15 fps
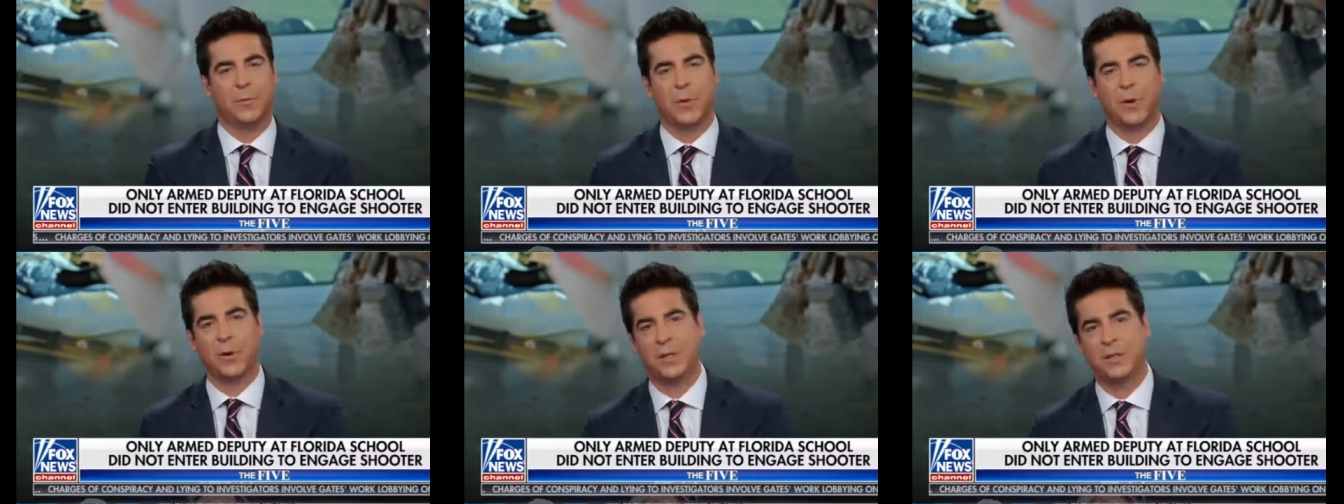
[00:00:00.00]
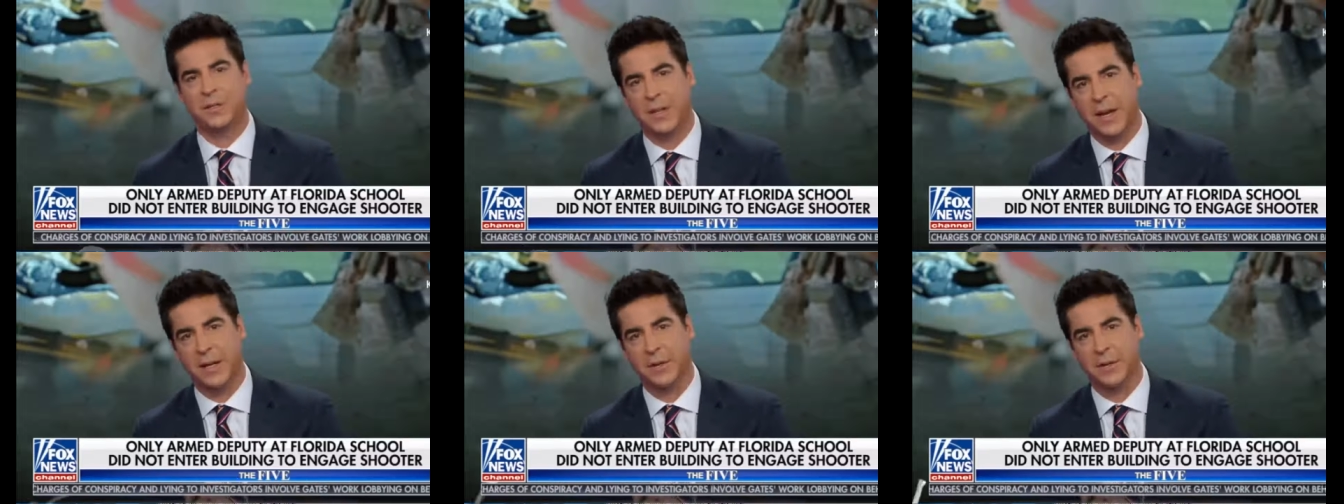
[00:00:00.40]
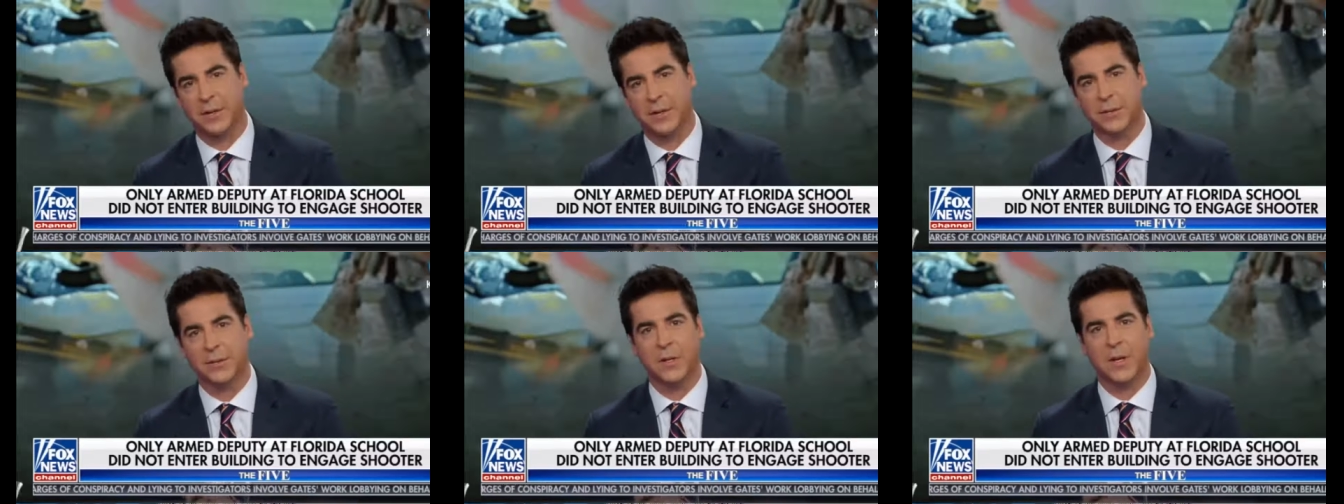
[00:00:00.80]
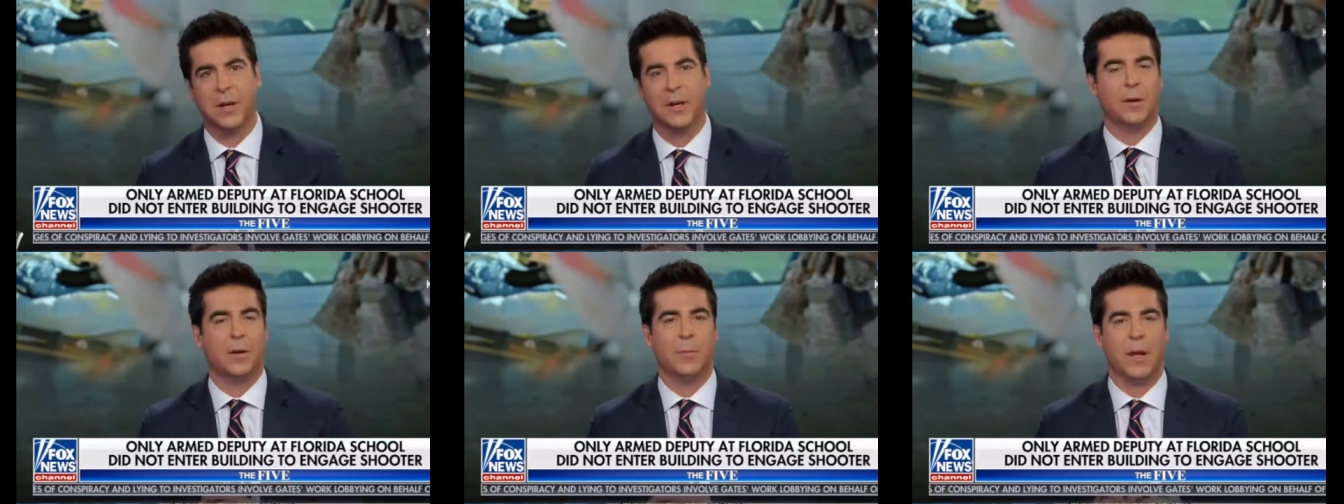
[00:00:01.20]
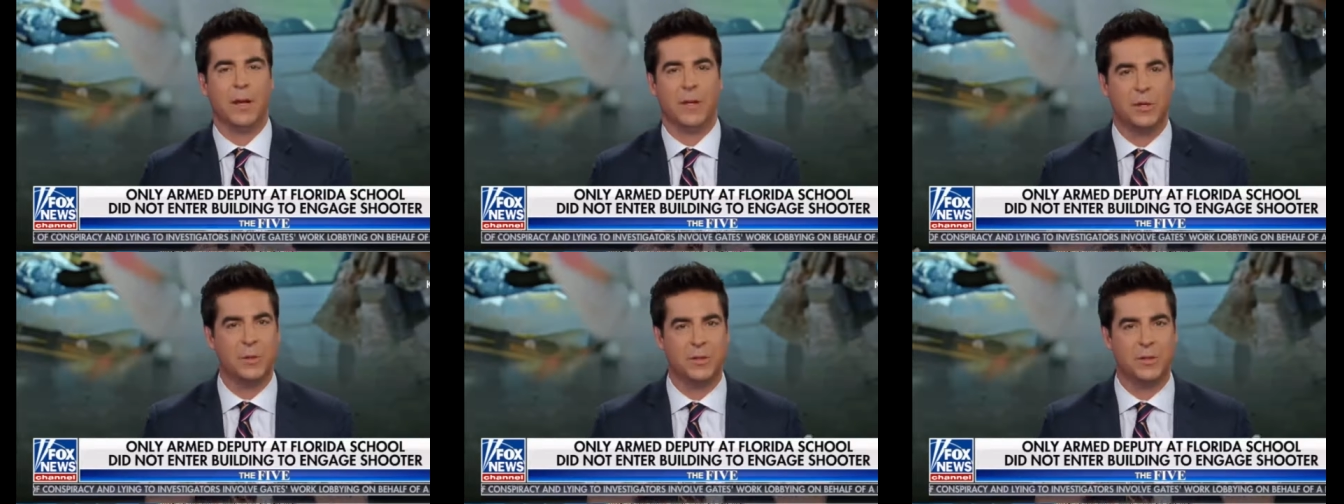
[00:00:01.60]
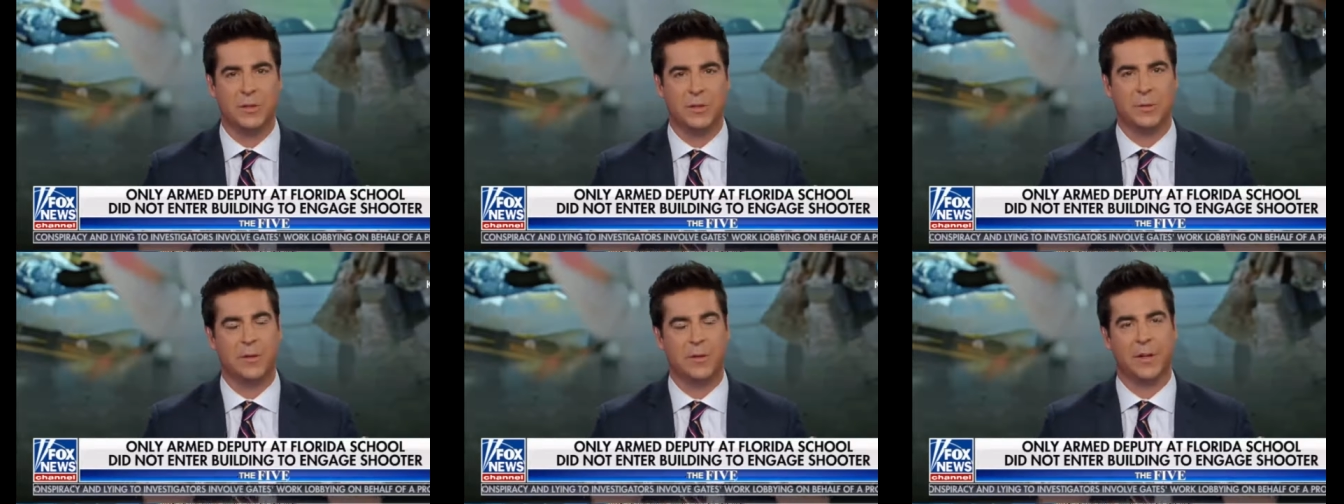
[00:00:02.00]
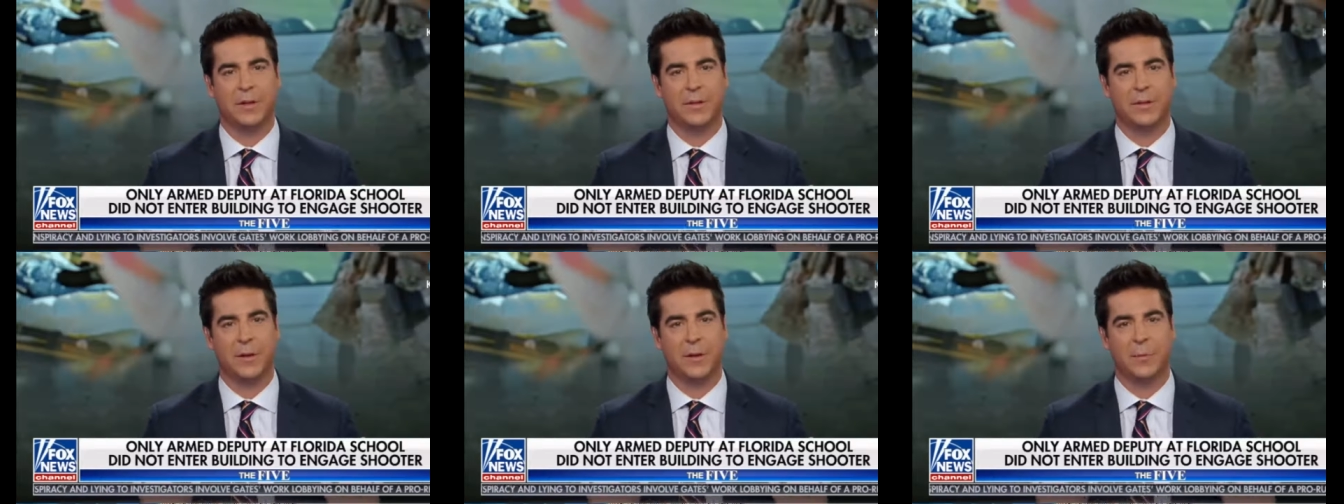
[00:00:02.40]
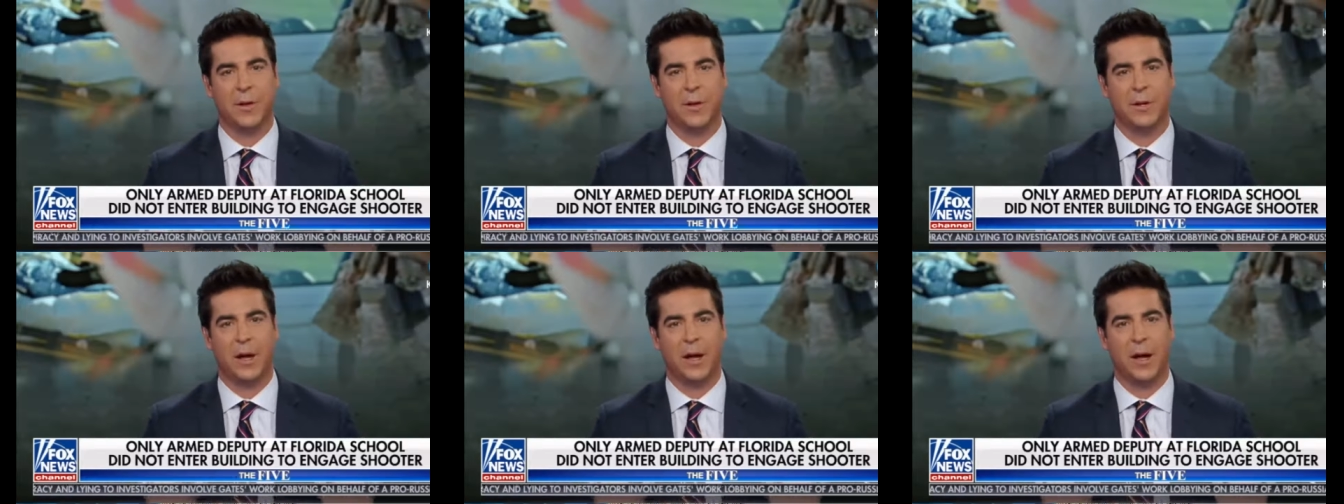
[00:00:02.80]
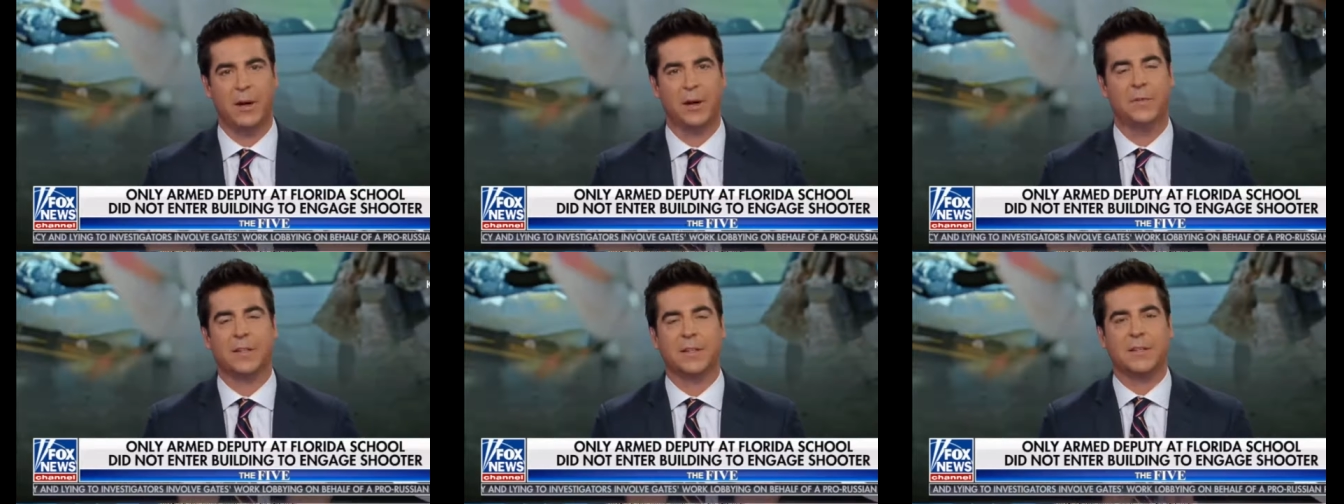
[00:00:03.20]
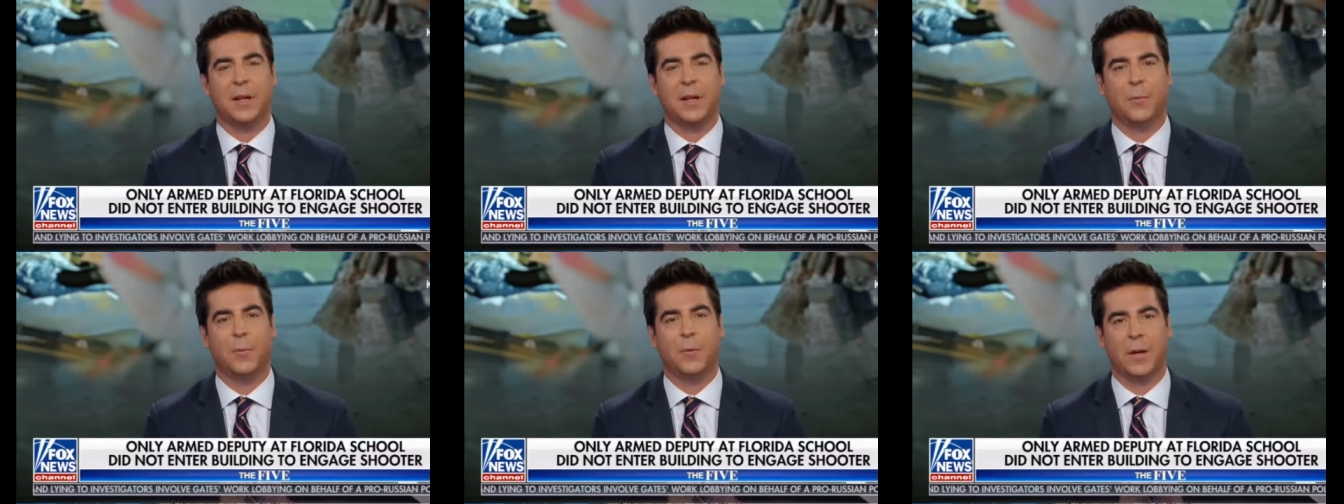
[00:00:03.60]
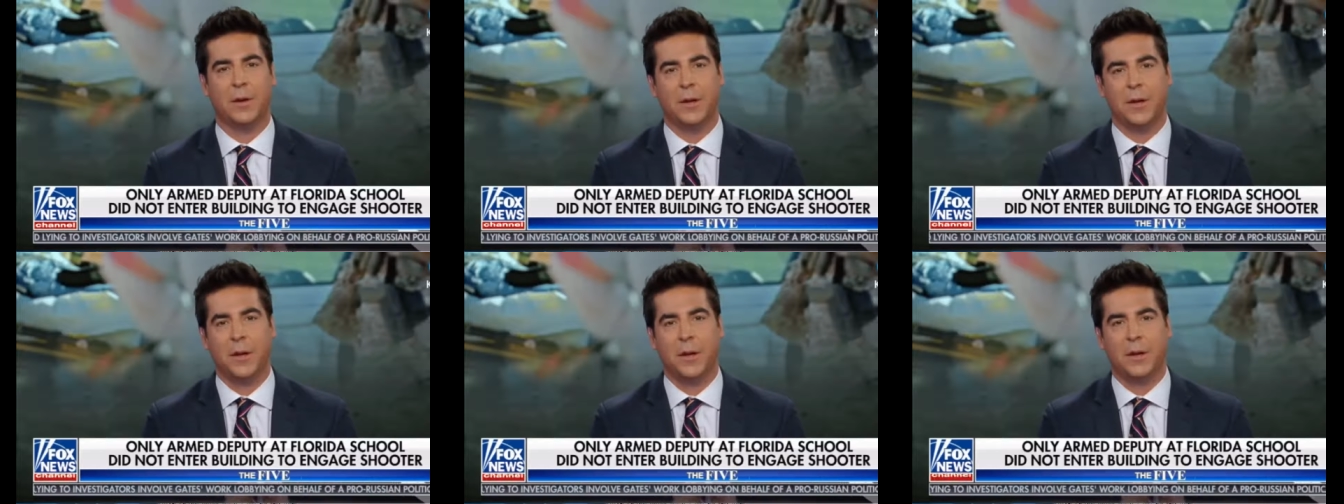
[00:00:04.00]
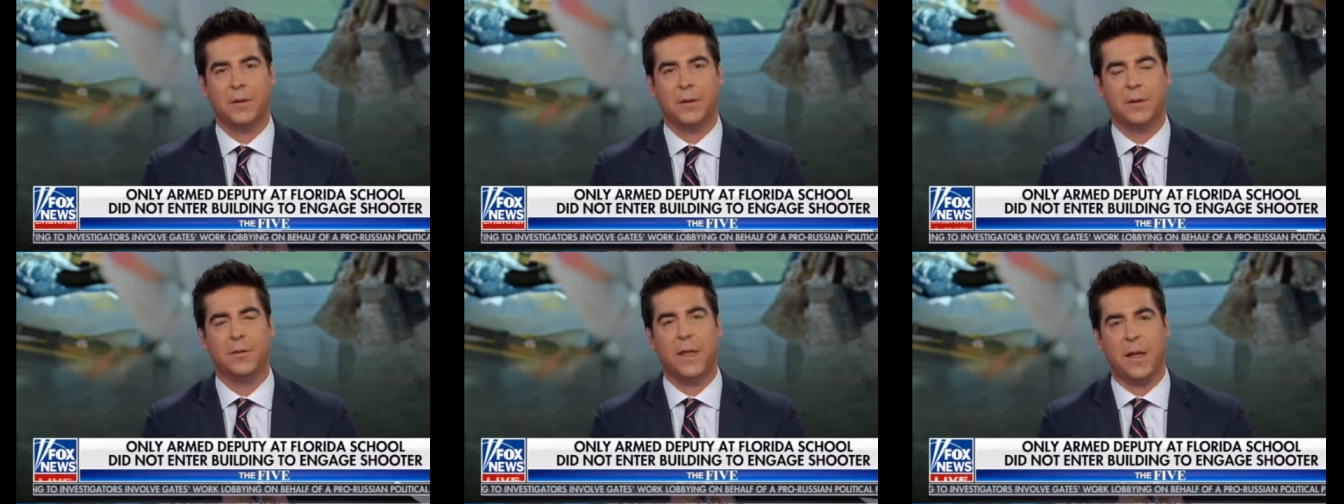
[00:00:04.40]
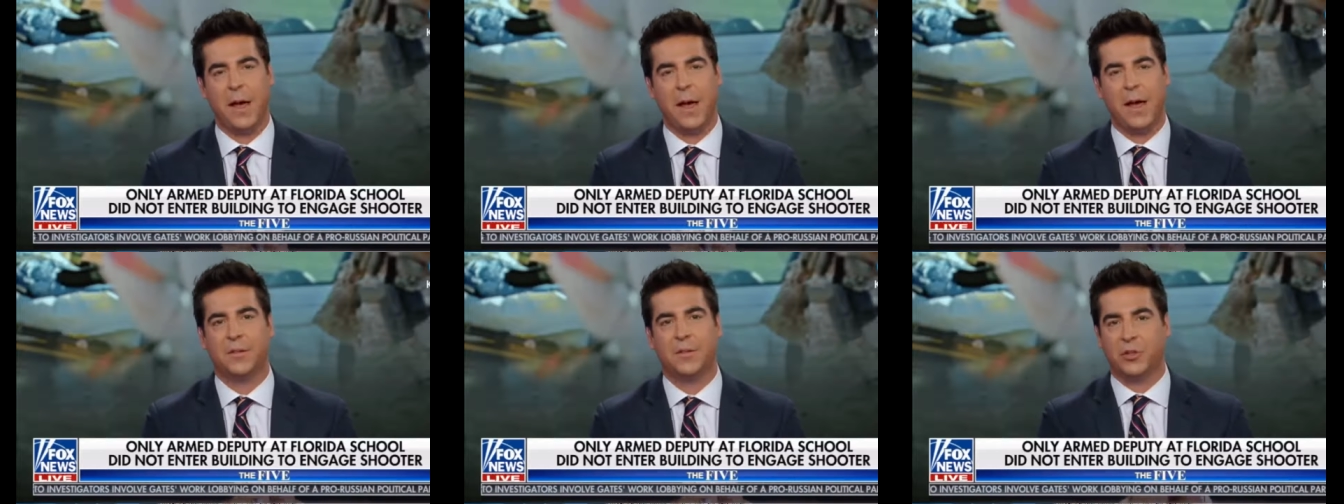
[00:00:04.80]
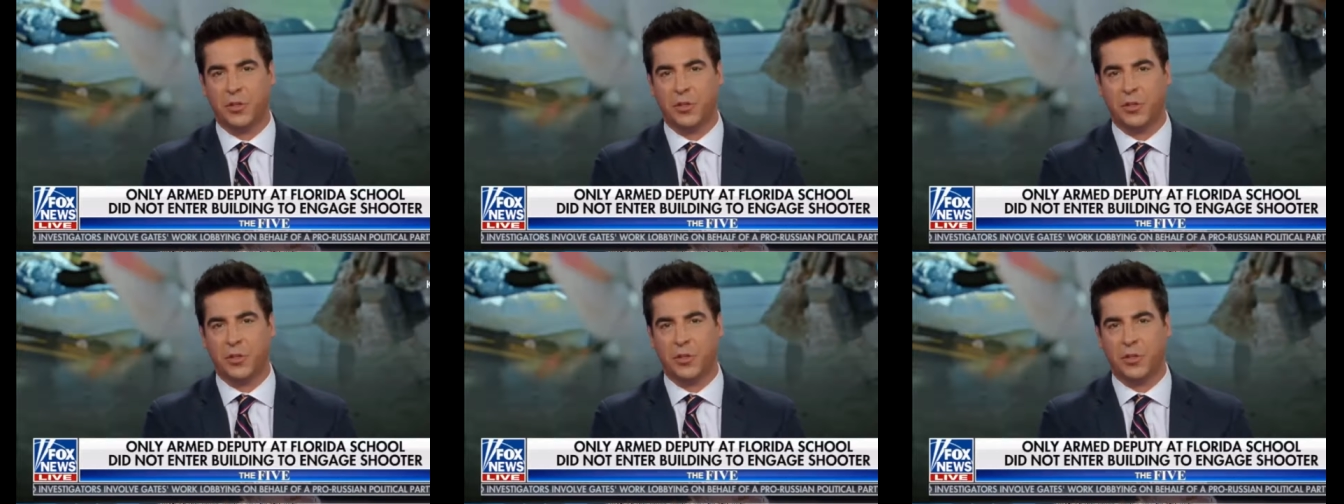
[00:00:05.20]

with Bernie Sanders. You know, I'm not accusing him of anything, but that's not what I... You know, out of the